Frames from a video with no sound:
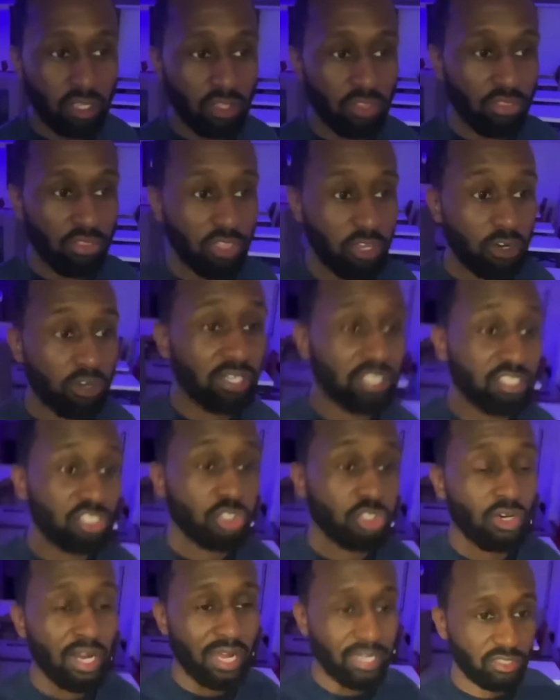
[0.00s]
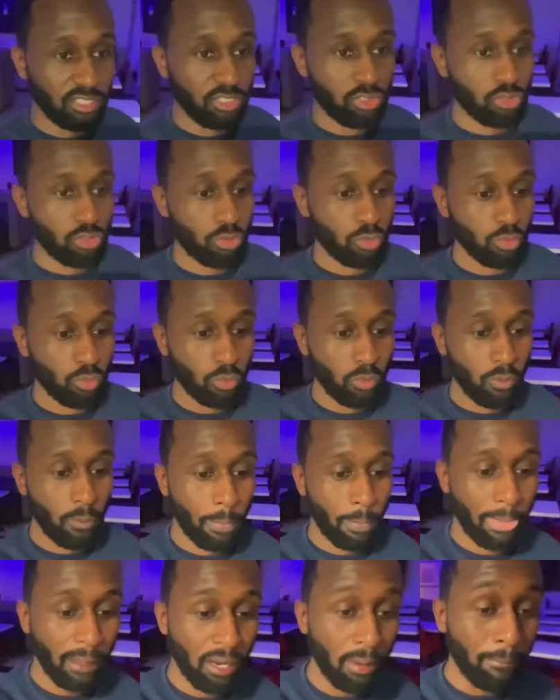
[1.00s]
they're attracted to
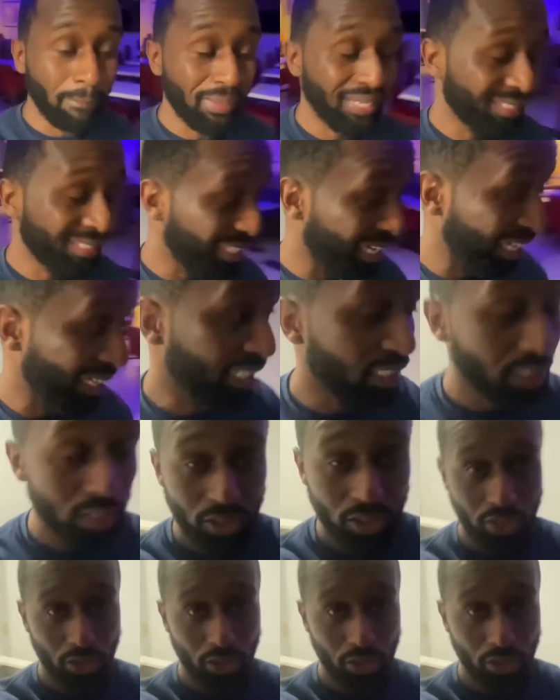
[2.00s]
a man that is